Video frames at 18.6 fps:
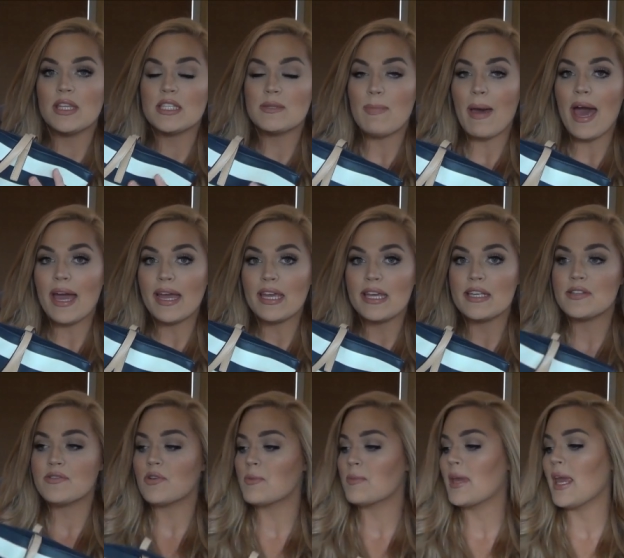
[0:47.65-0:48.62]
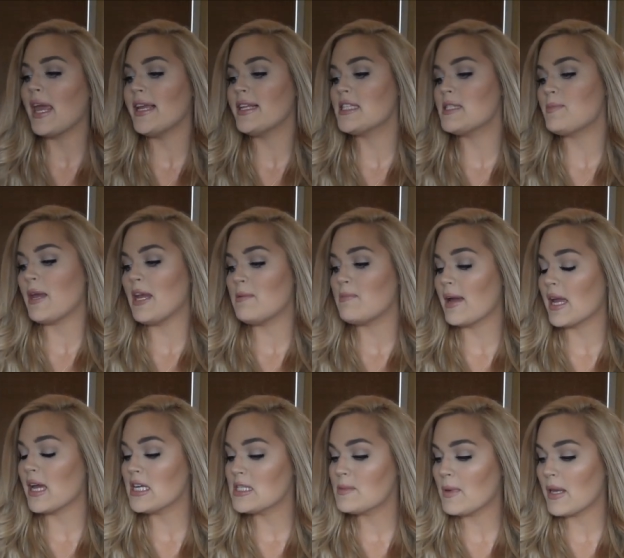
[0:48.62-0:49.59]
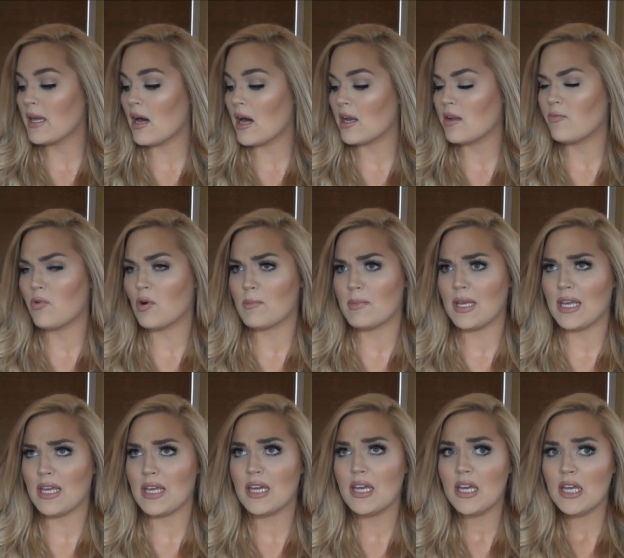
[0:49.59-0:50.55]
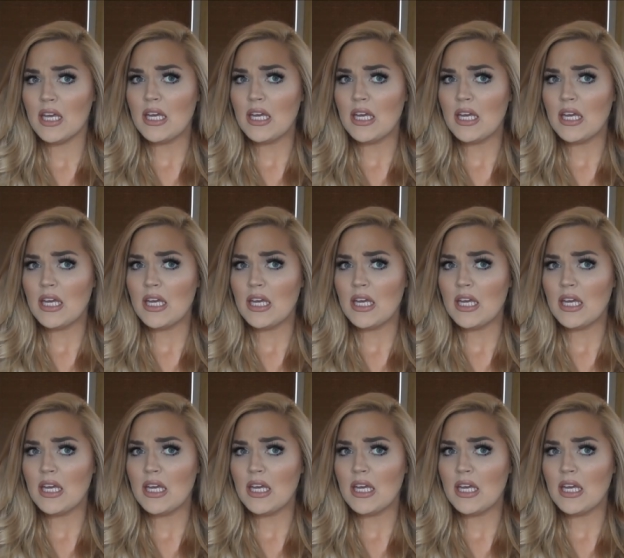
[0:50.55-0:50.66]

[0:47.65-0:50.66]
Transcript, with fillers: This bag is from Kate Spade. My husband got it for me